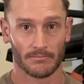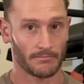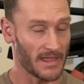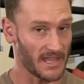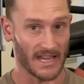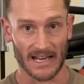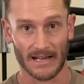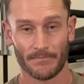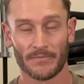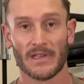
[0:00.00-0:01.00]

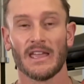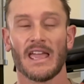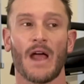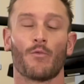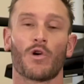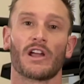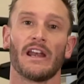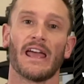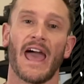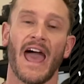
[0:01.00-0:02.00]
methionine, and we're
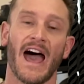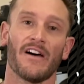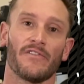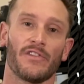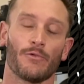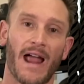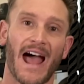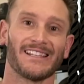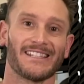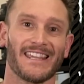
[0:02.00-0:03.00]
gonna have the
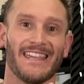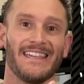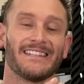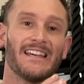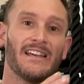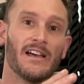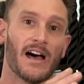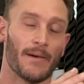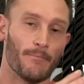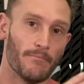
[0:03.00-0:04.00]
rats eat
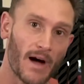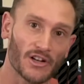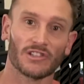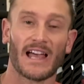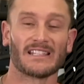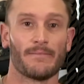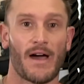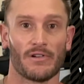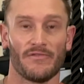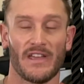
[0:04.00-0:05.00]
a much less
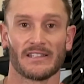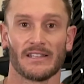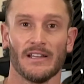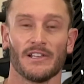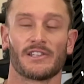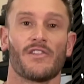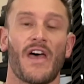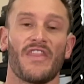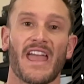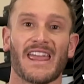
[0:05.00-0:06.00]
amount of this so
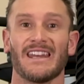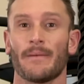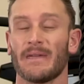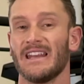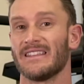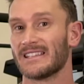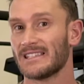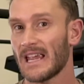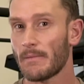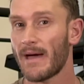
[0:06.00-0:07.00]
that they end up eating the
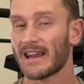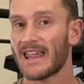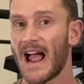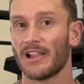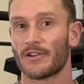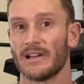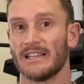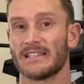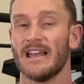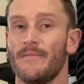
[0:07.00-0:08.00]
same amount of
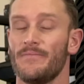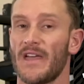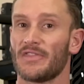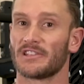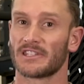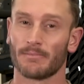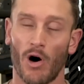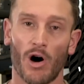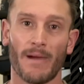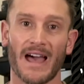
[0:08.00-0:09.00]
calories that the
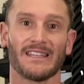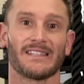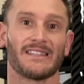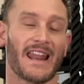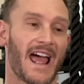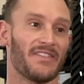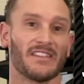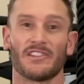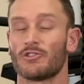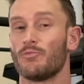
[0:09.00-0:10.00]
small mice that had
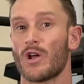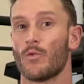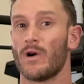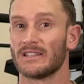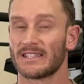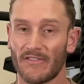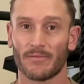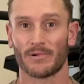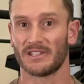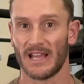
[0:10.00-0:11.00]
the zero point one
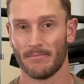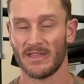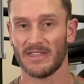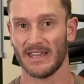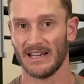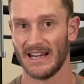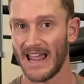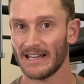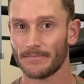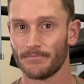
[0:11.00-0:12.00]
seven percent methionine
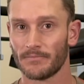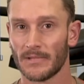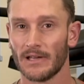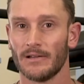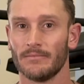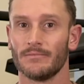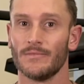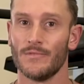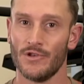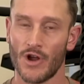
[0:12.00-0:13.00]
ate.
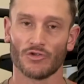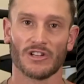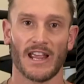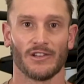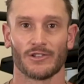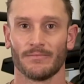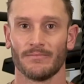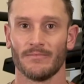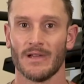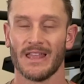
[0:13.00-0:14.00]
No change.
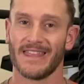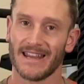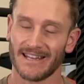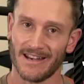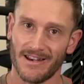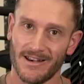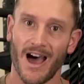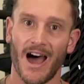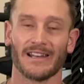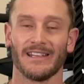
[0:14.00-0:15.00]
They did
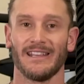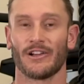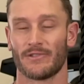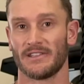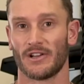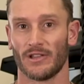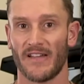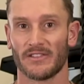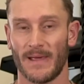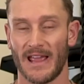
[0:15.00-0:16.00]
not increase their
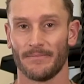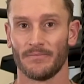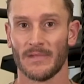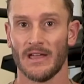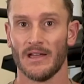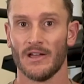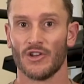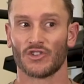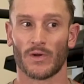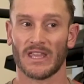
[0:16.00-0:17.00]
lifespan.
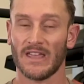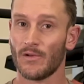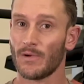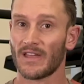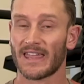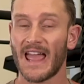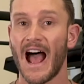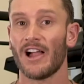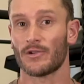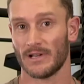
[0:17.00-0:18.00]
So even when the
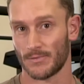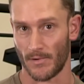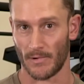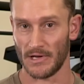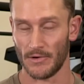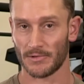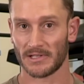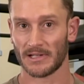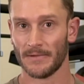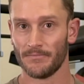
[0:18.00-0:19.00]
calories were
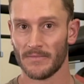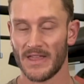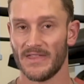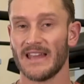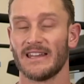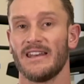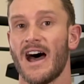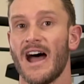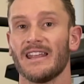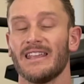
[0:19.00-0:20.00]
reduced, they did
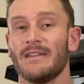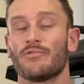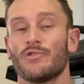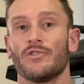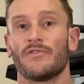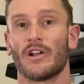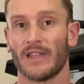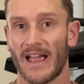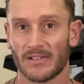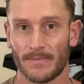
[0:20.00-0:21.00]
not improve their
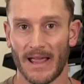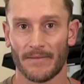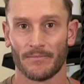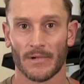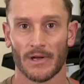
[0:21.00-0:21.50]
lifespan.